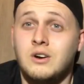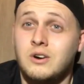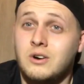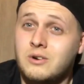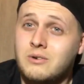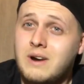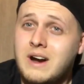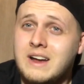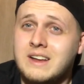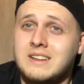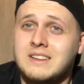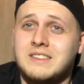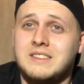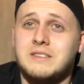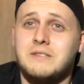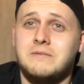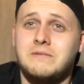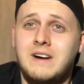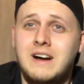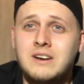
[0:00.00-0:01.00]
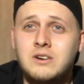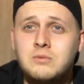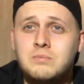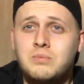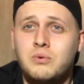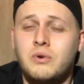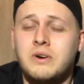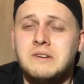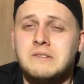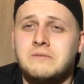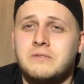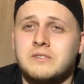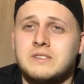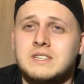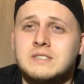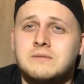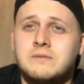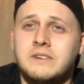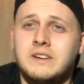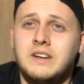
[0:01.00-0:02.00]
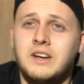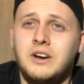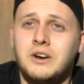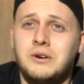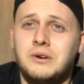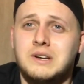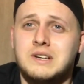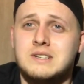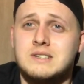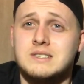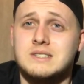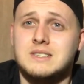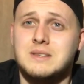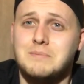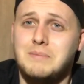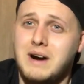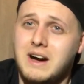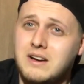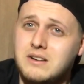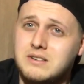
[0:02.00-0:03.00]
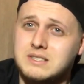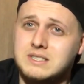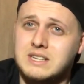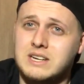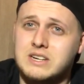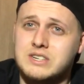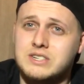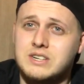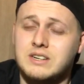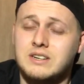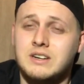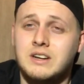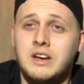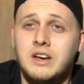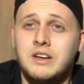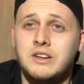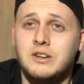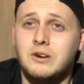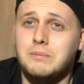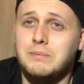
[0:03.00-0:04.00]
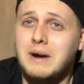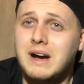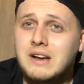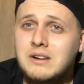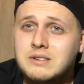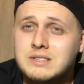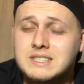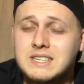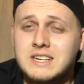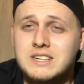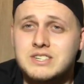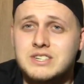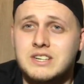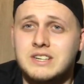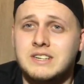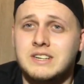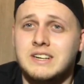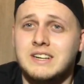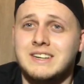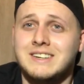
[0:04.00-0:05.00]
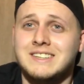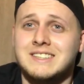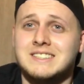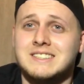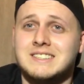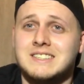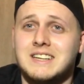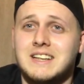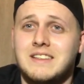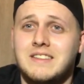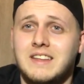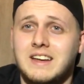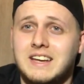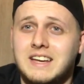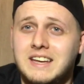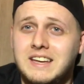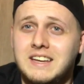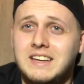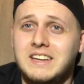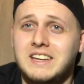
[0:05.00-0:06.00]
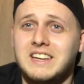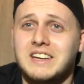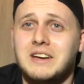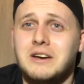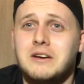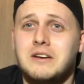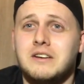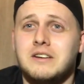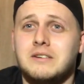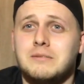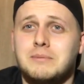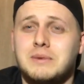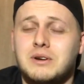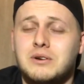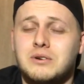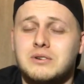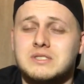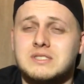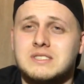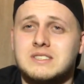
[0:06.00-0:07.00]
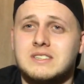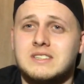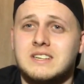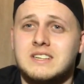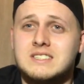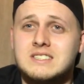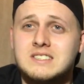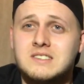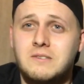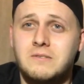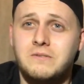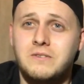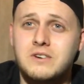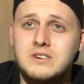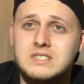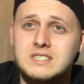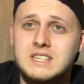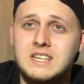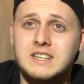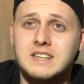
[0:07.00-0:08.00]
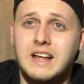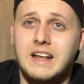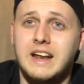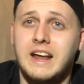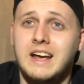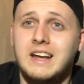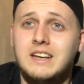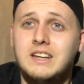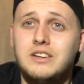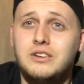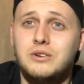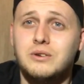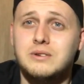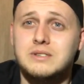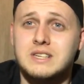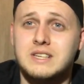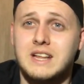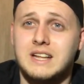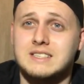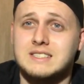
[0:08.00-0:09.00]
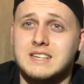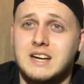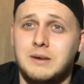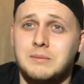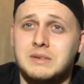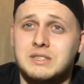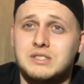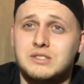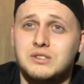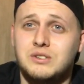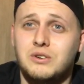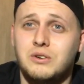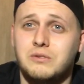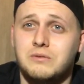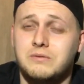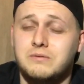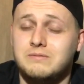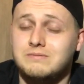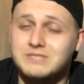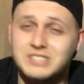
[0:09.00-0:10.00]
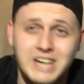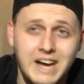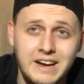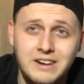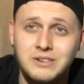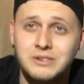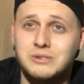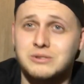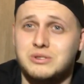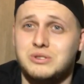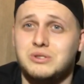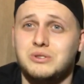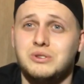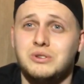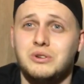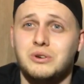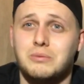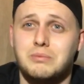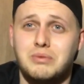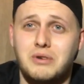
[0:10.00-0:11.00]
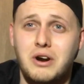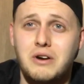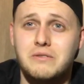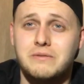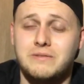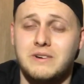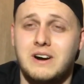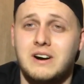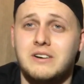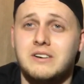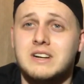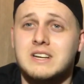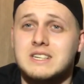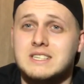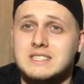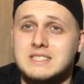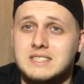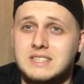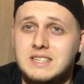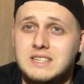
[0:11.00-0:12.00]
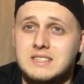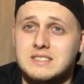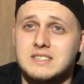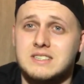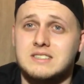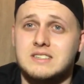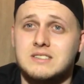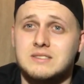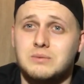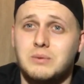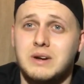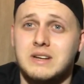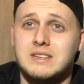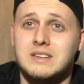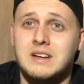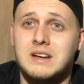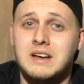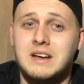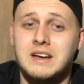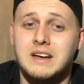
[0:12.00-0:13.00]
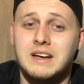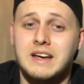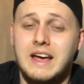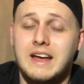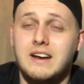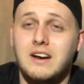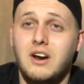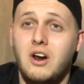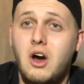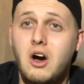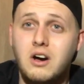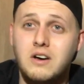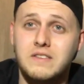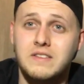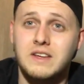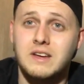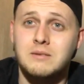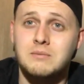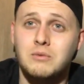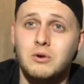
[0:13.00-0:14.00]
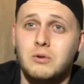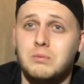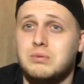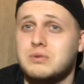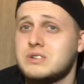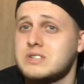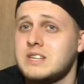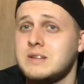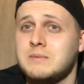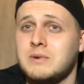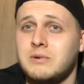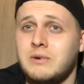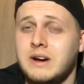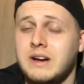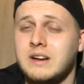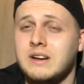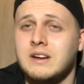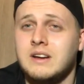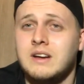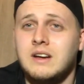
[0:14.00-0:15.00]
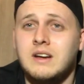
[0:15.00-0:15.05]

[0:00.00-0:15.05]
Alright, the final point for this video is the bio section. Your bio section is the key because this is the first thing that any user that's coming to your channel, to your profile, sees. This is what can lock them or push them away.